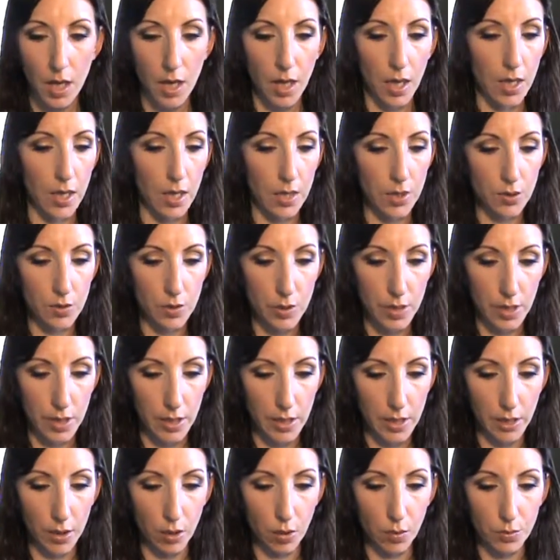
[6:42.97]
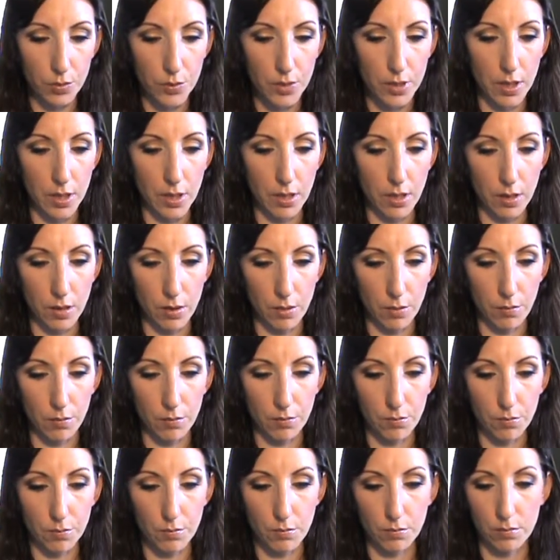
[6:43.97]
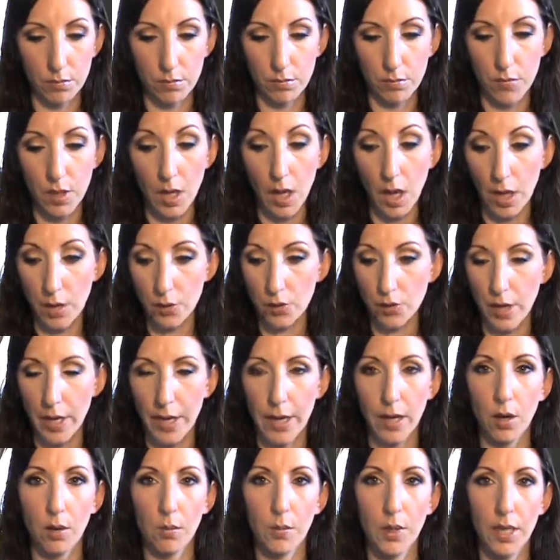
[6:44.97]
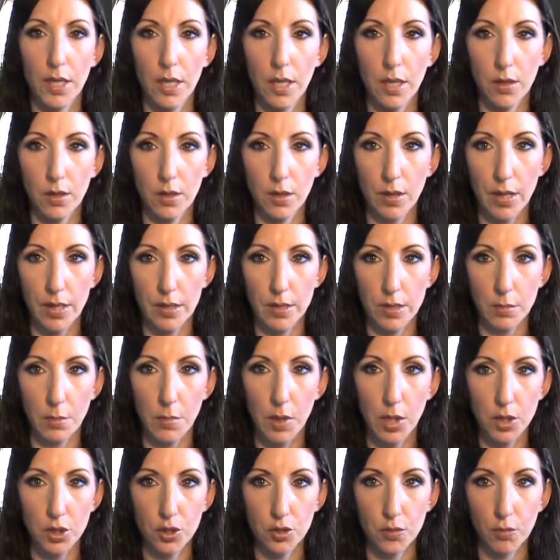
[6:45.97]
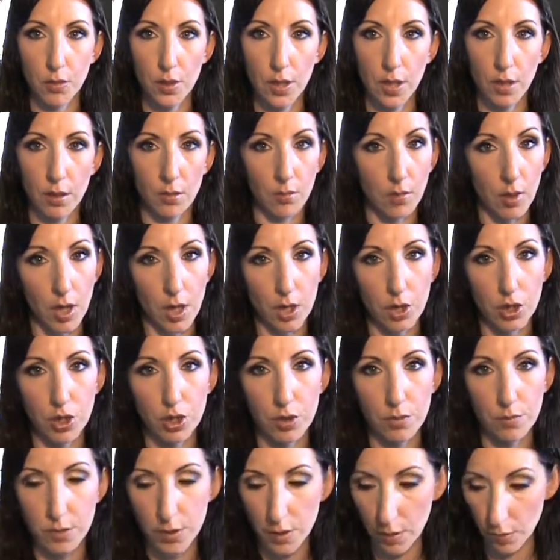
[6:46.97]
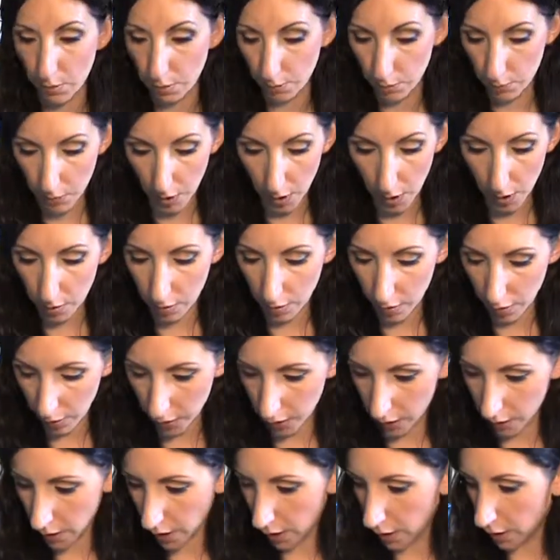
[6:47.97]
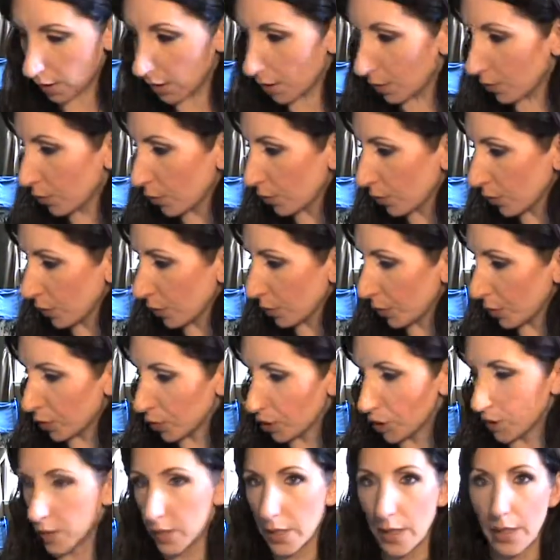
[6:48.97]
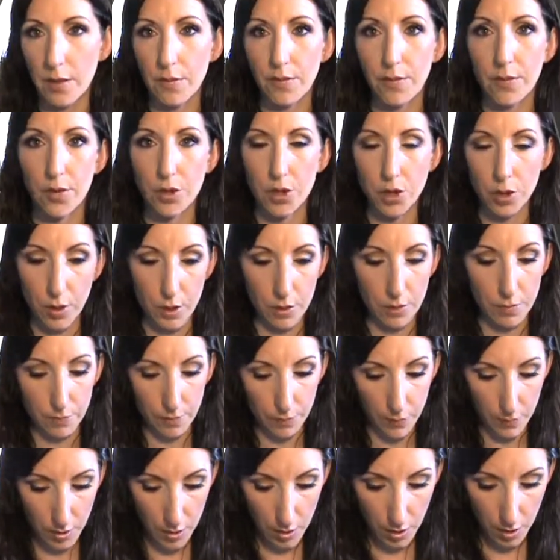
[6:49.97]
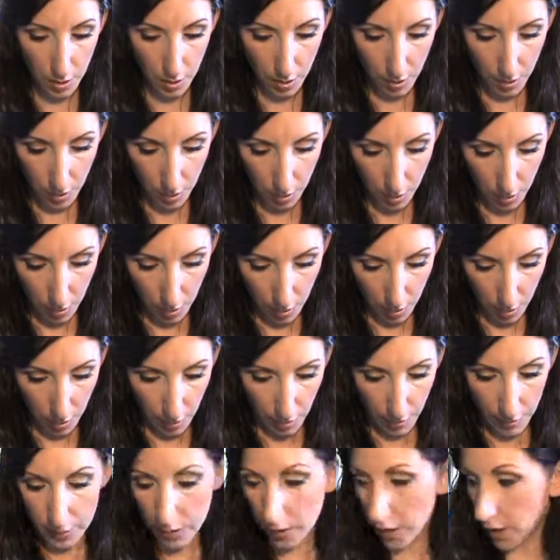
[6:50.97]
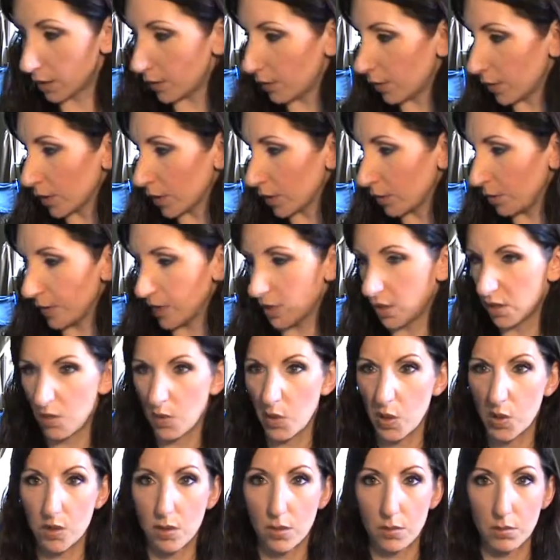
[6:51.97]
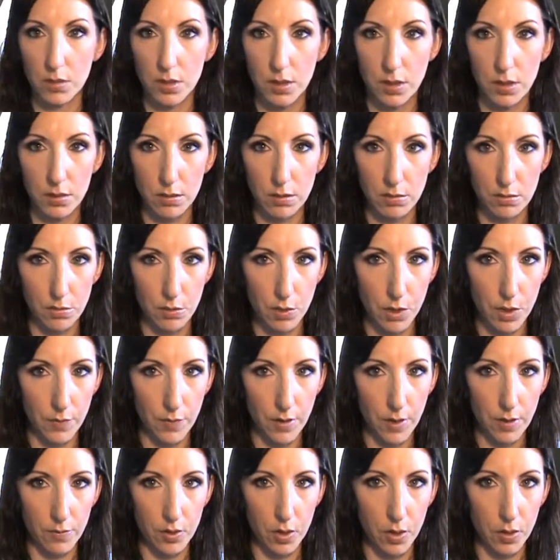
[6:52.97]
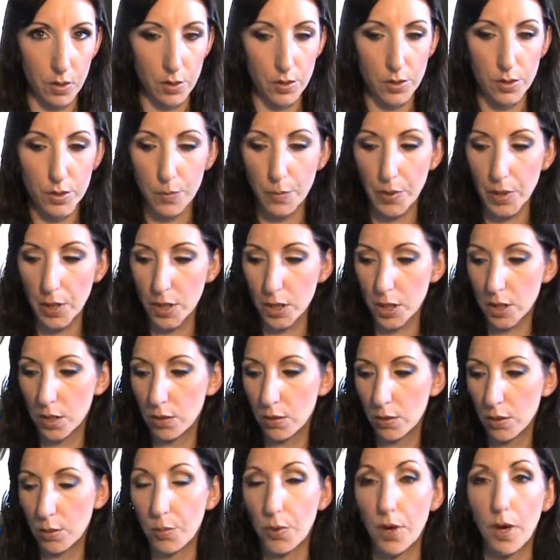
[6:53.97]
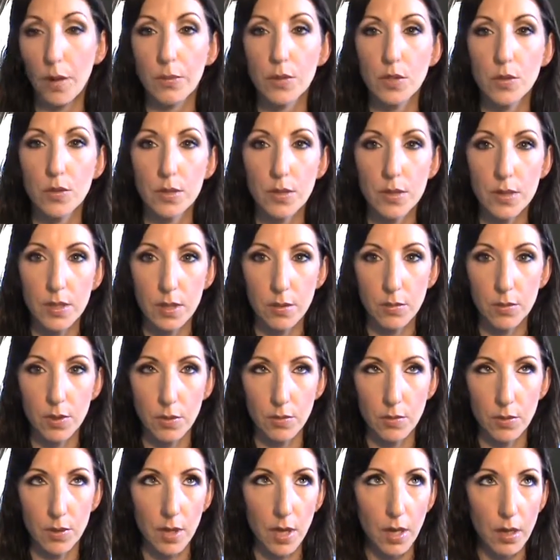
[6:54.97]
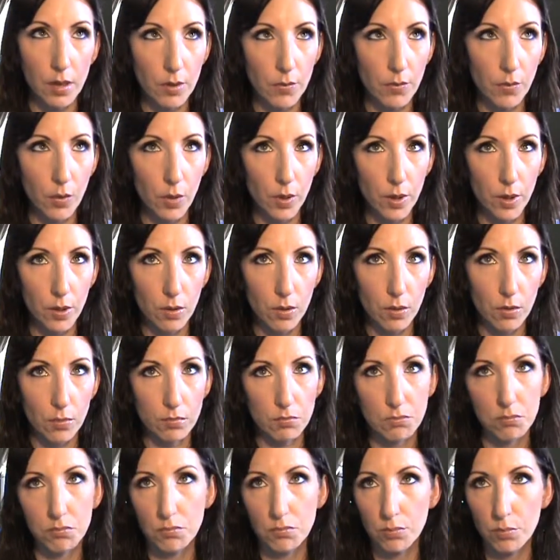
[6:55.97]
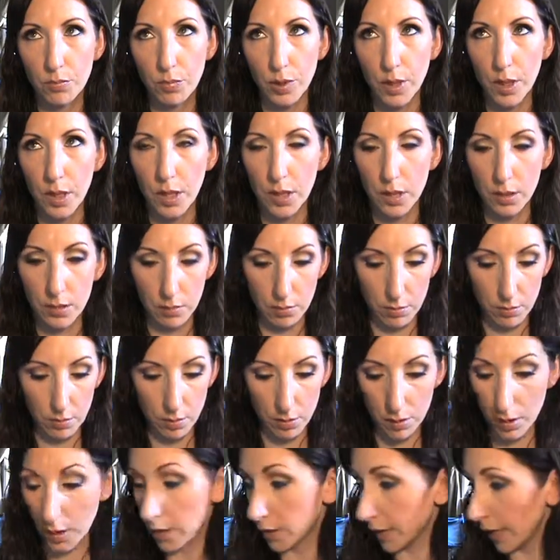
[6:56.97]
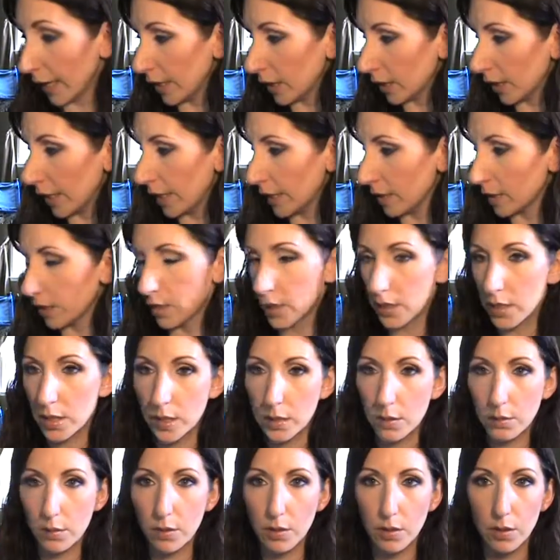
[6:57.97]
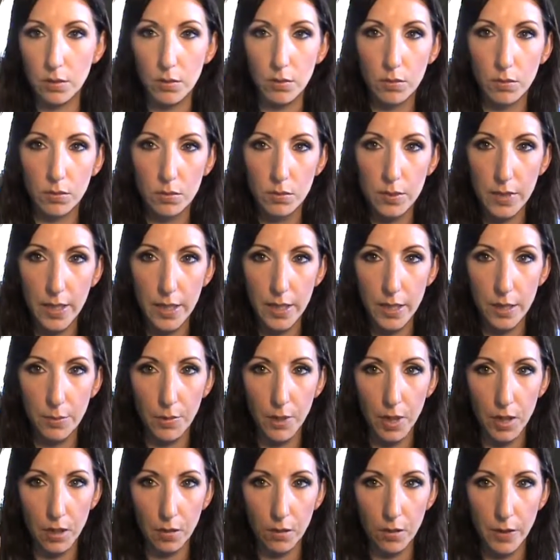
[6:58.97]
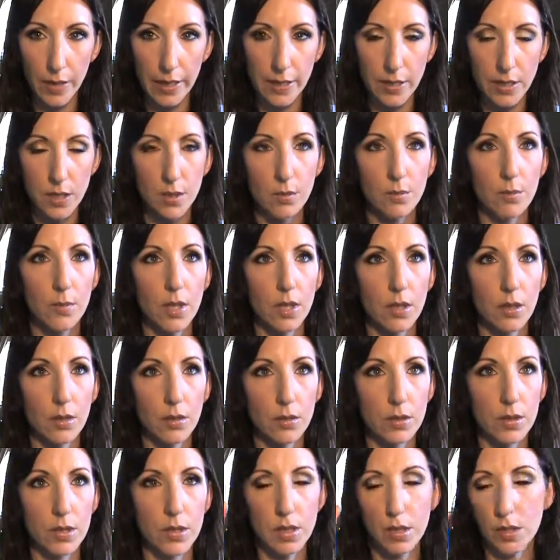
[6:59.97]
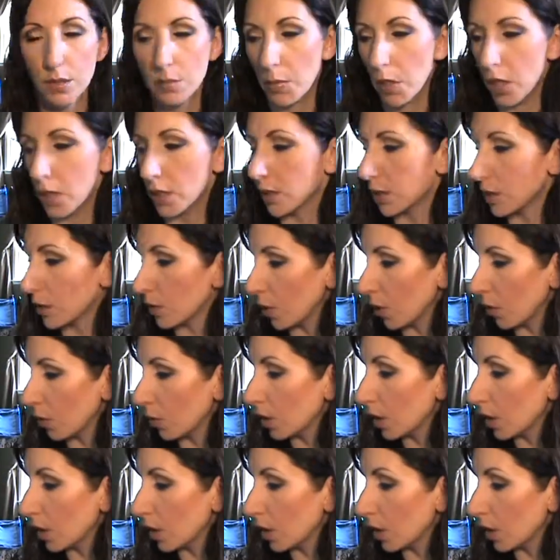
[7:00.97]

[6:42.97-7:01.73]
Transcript: and I do think it helped um, not dry out my hair as much when I wash. So yeah, I like that, and I will repurchase that for sure. It's kind of expensive also. It's like twenty-five dollars, but you could probably do the same thing with olive oil. But that la this little tiny bottle lasted me a good six months, so